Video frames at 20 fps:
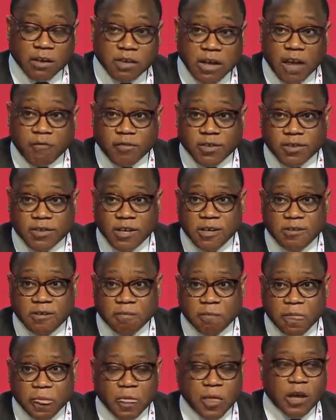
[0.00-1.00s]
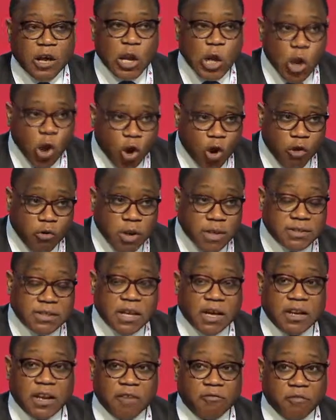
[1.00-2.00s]
deficit, low
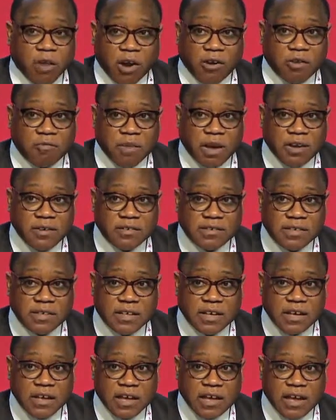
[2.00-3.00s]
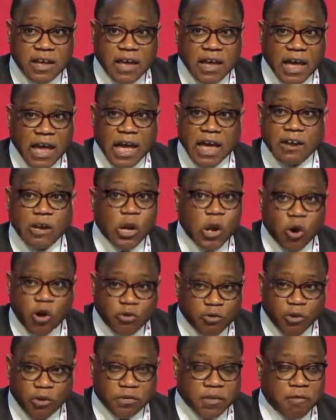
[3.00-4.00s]
return environment, and low
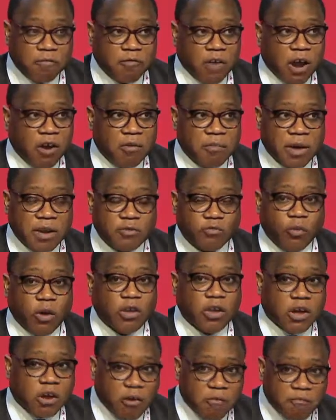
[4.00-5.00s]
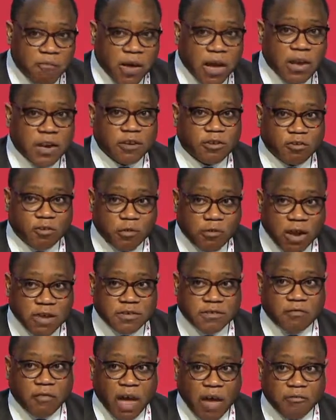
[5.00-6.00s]
growth environment. When you compare that to the
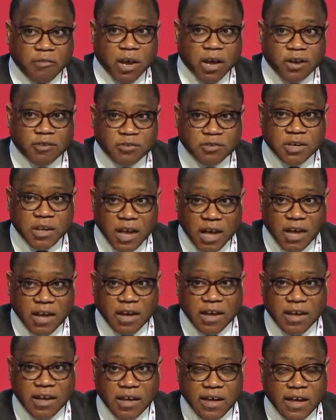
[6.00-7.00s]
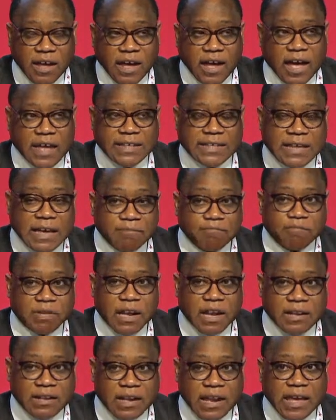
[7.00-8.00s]
rest of Africa today, it's
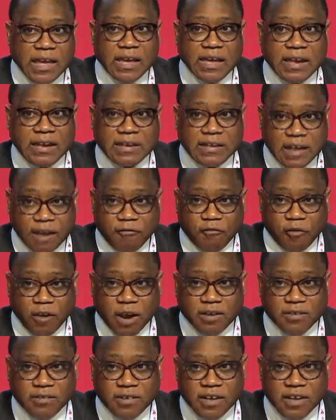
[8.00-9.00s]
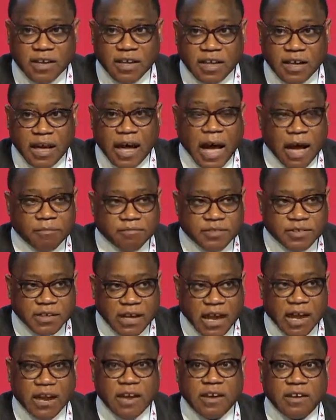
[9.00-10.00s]
completely different. I'm
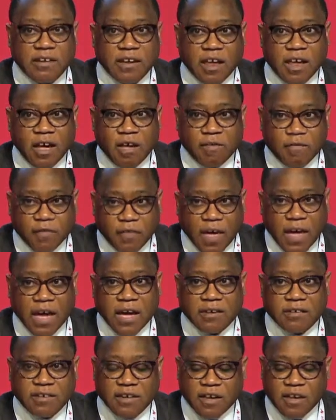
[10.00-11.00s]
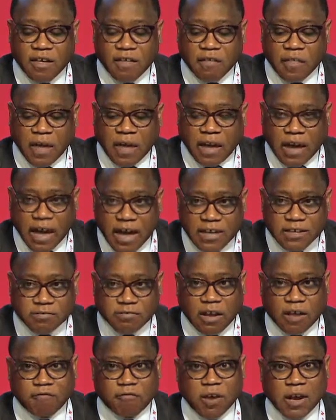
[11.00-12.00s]
saying that the case
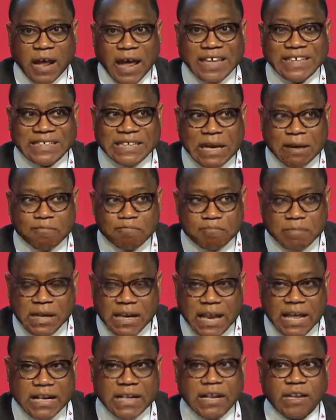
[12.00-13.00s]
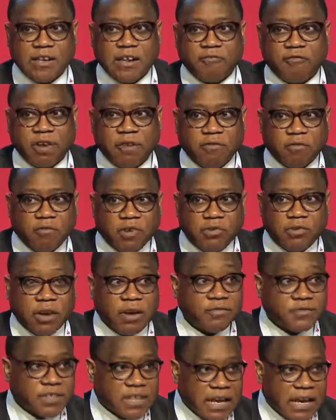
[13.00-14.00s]
for Africa is completely different from what you
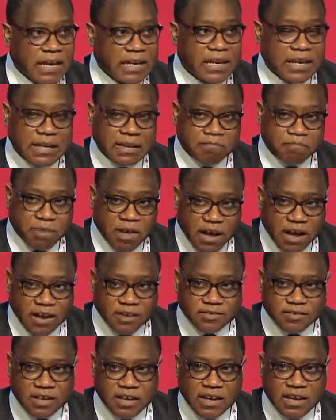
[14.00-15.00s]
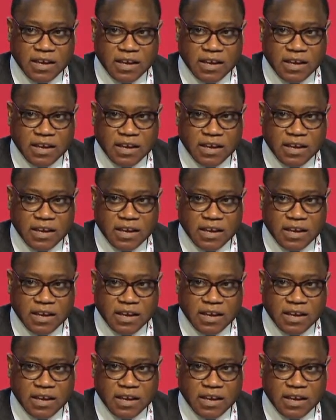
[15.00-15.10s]
have seen in the past.